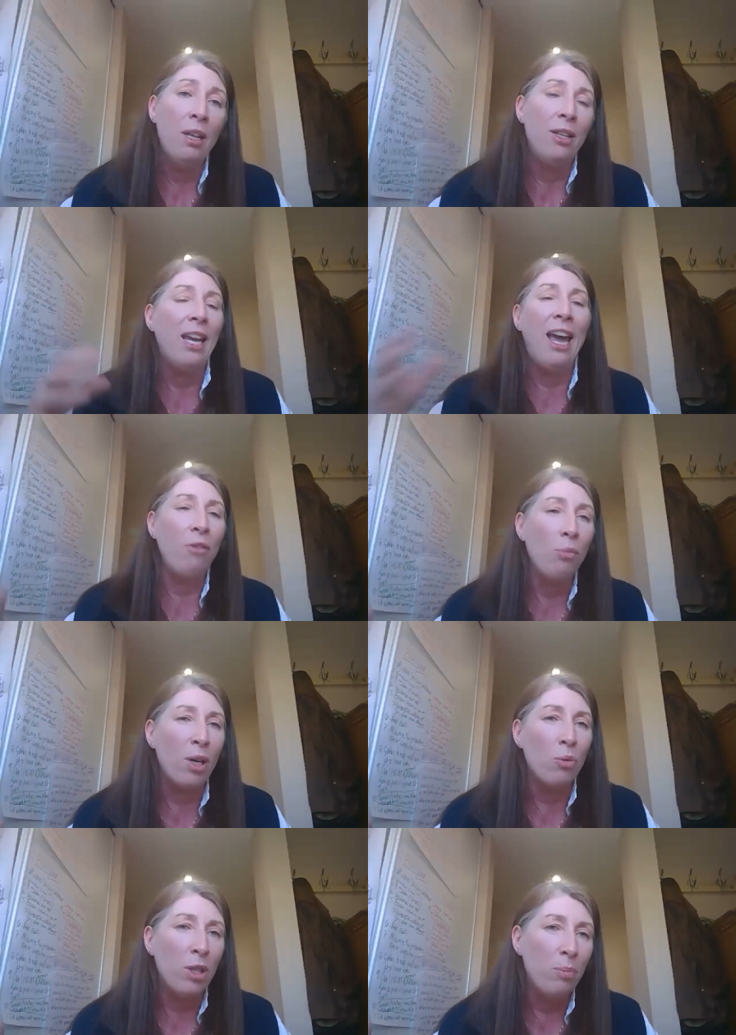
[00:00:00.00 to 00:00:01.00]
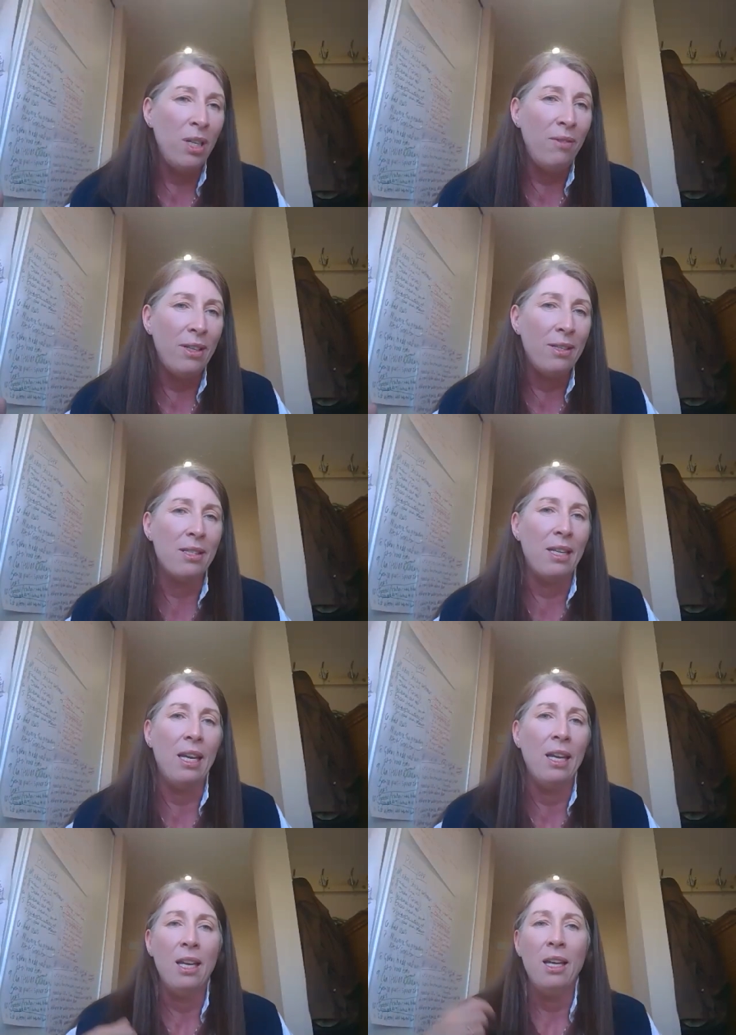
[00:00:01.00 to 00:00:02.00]
that you haven't worked with
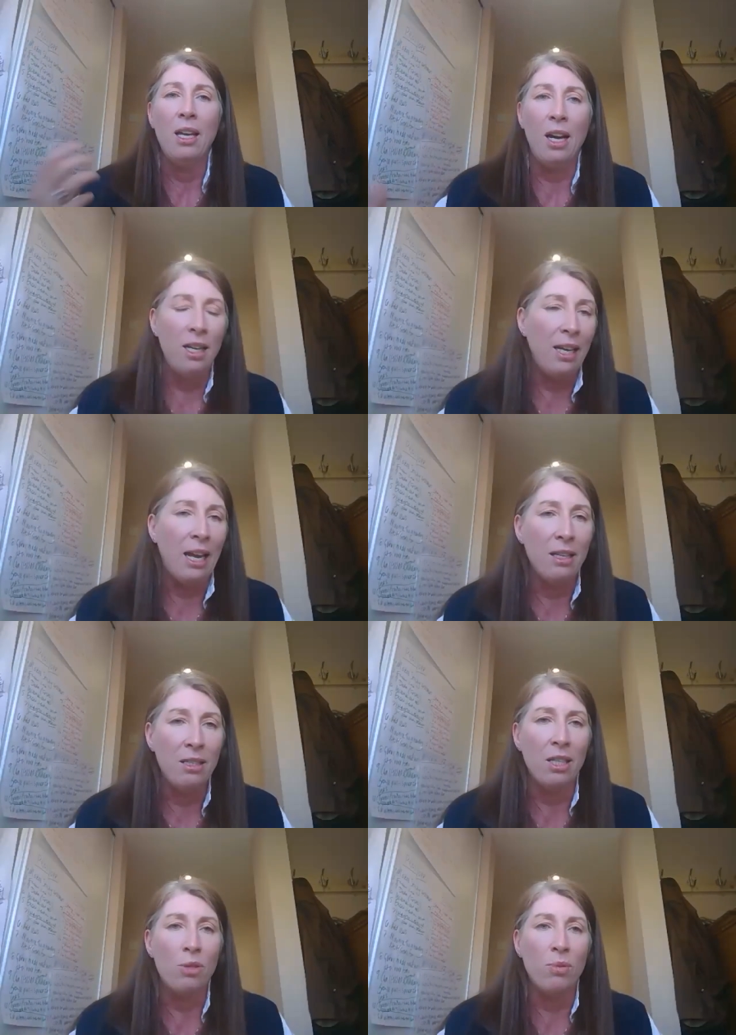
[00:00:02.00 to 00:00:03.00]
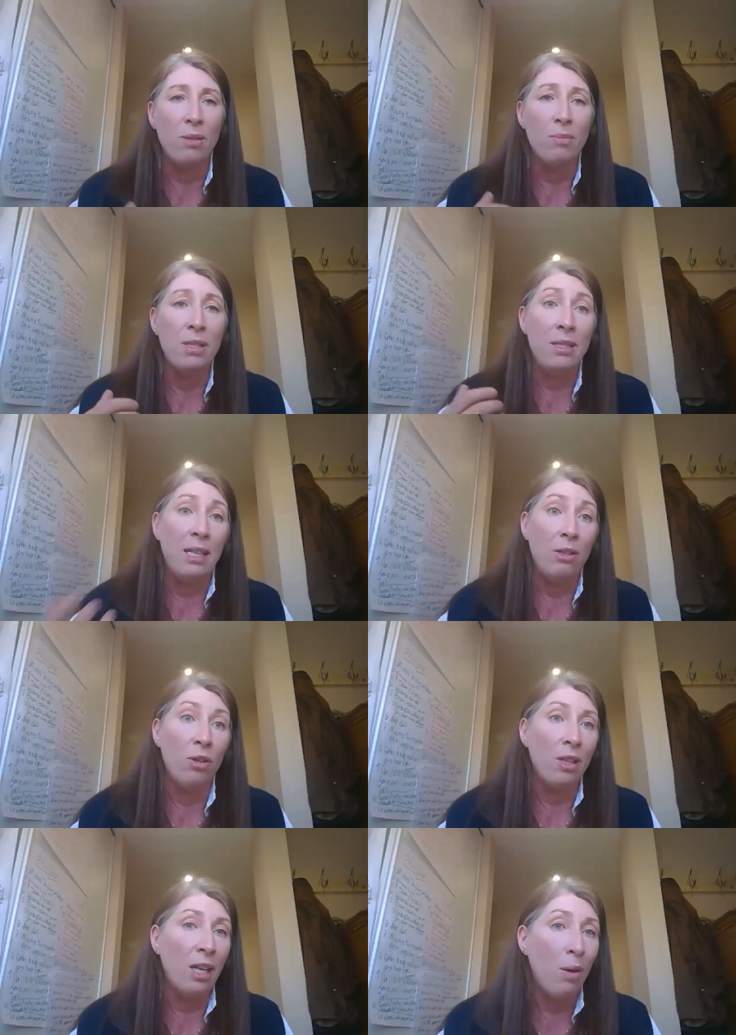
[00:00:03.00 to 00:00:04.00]
previously, are you getting in touch with them to say,
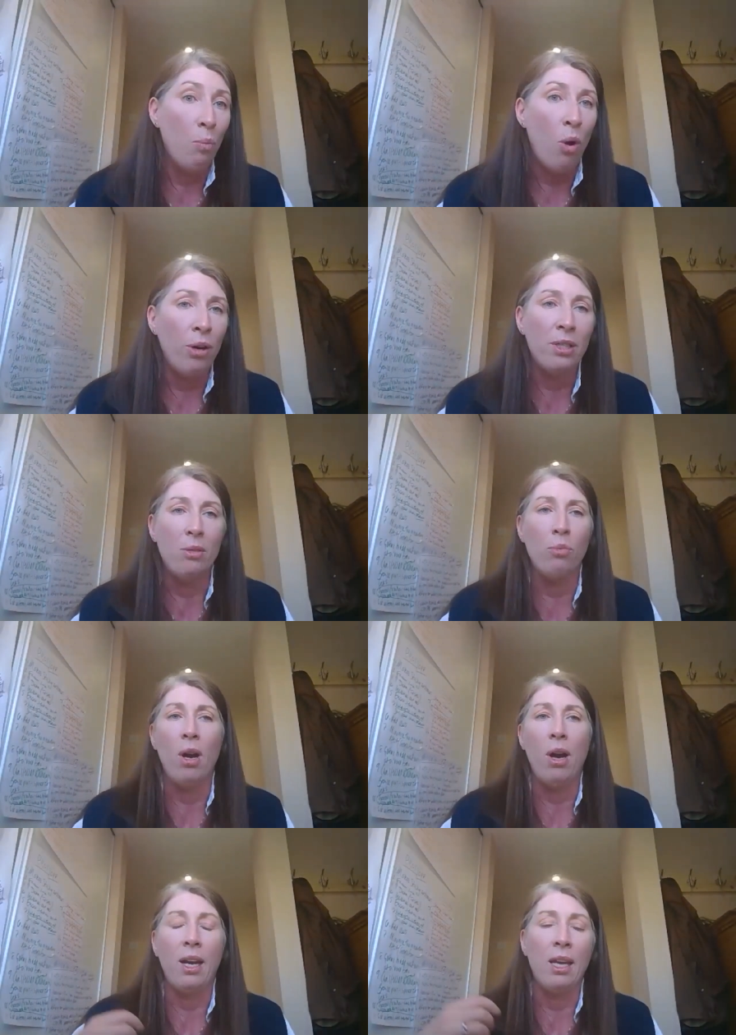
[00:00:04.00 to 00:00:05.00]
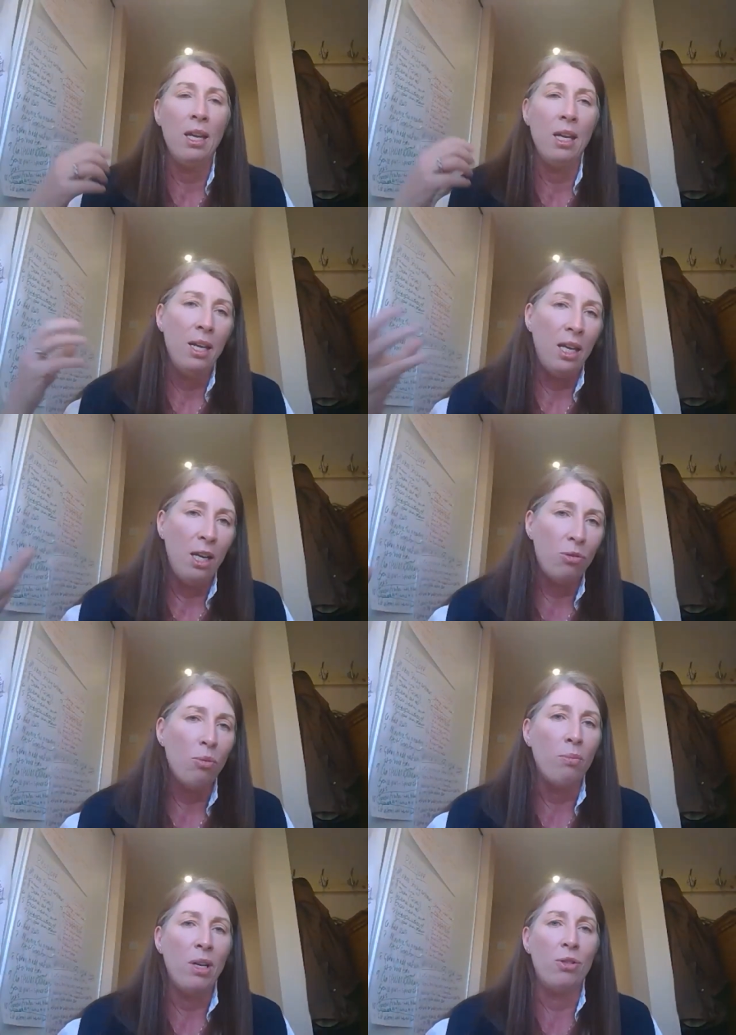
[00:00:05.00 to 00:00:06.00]
look, they can walk to work, here's
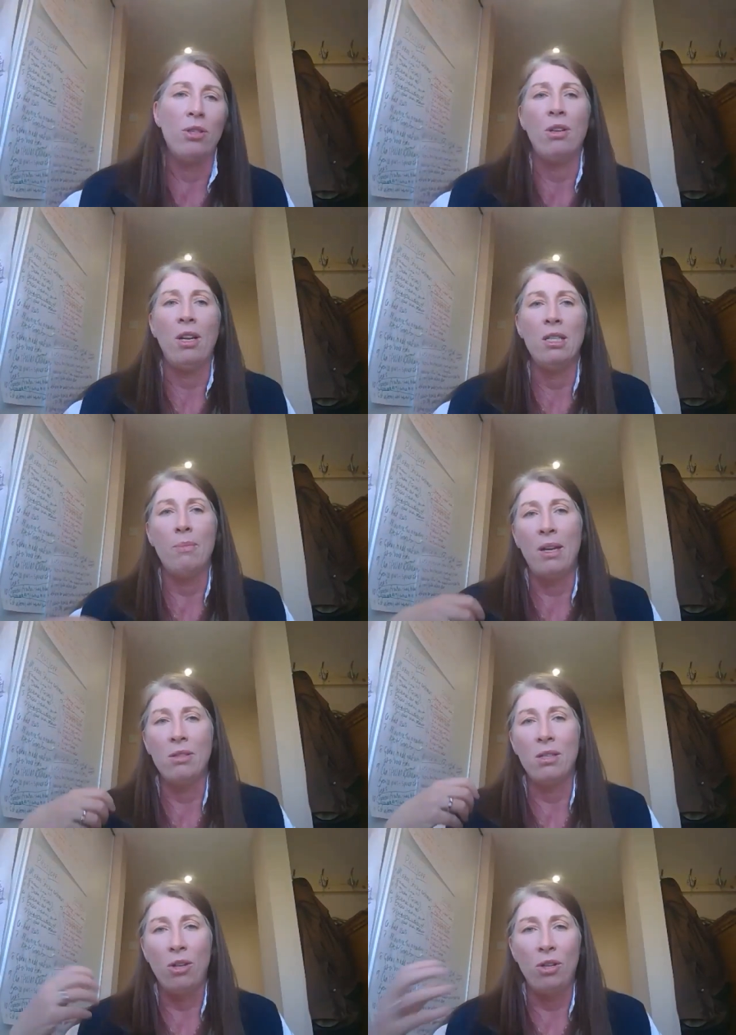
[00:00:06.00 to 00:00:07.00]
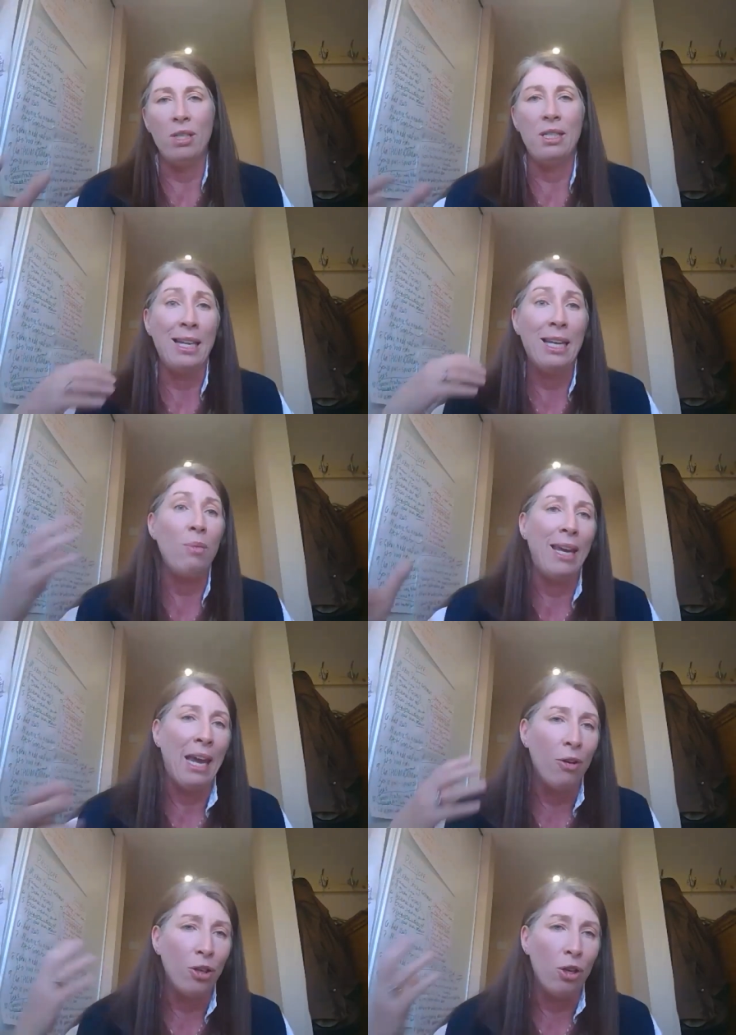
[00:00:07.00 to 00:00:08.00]
what we are doing around about security, can we
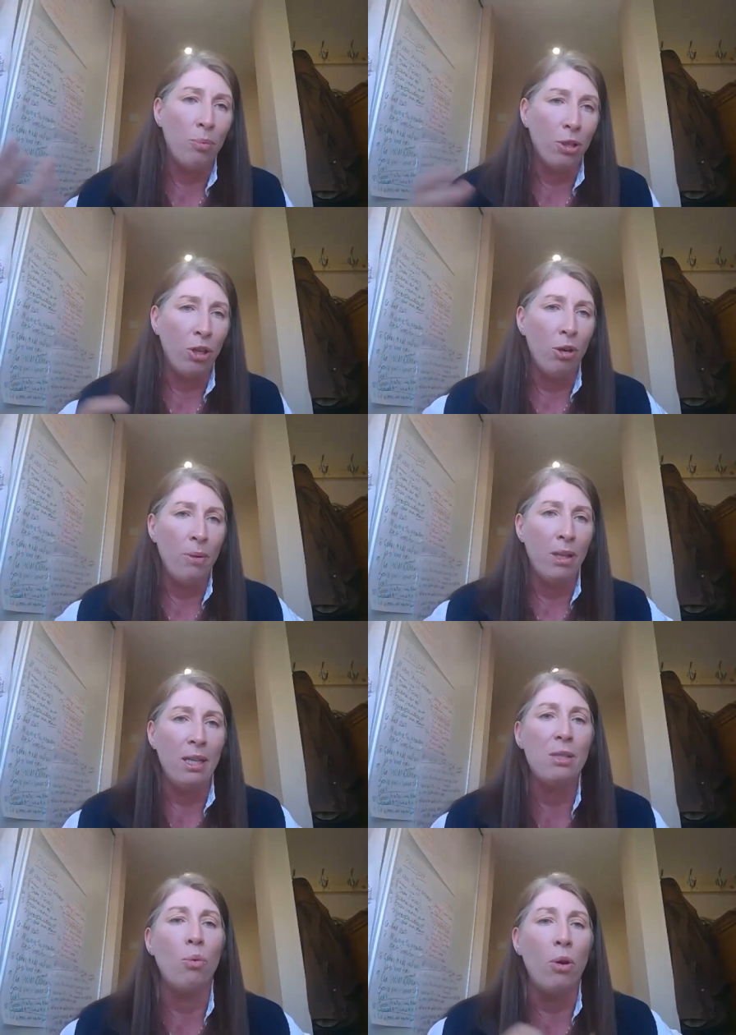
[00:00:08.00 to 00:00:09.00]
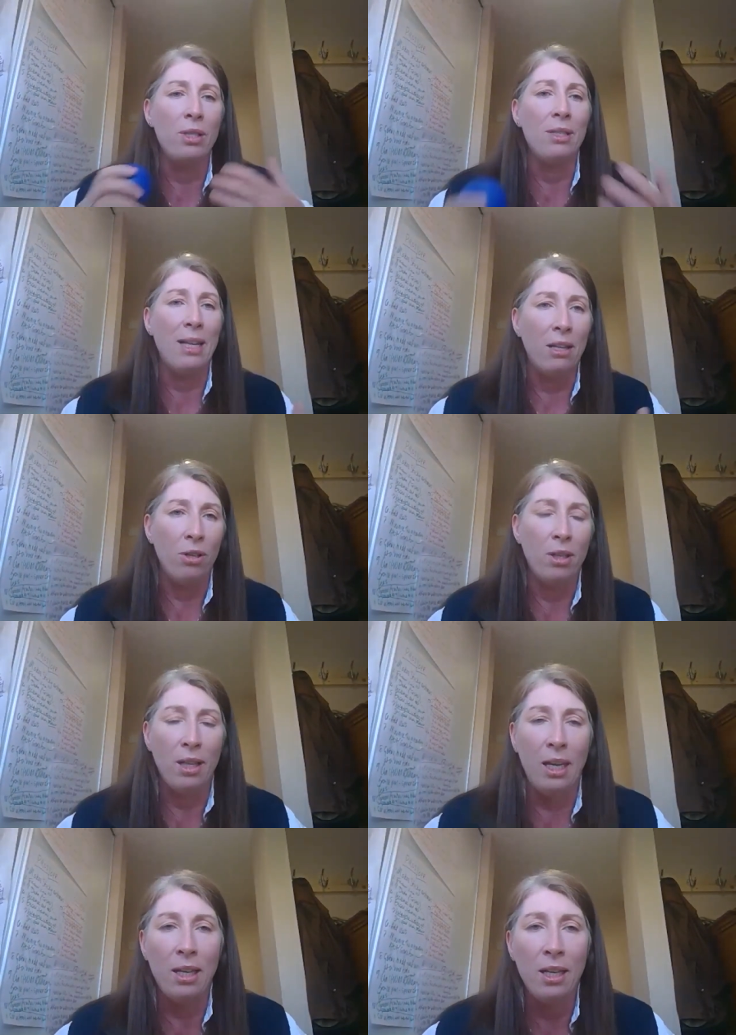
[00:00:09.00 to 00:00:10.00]
get on your procurement list, what does that look
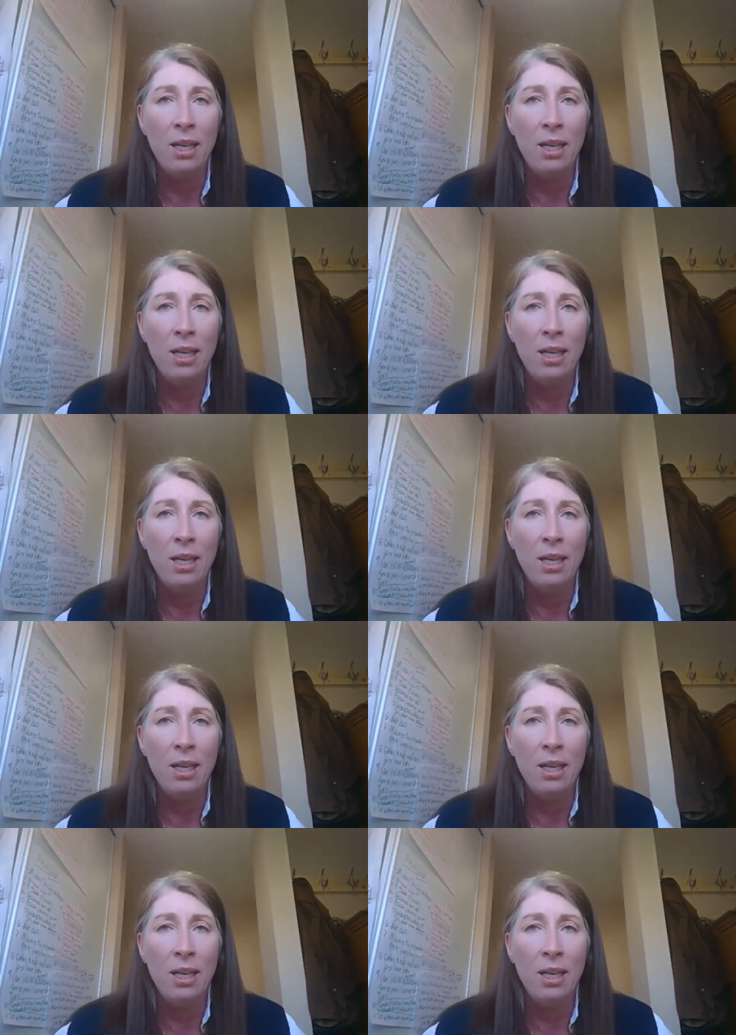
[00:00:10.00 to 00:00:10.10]
like?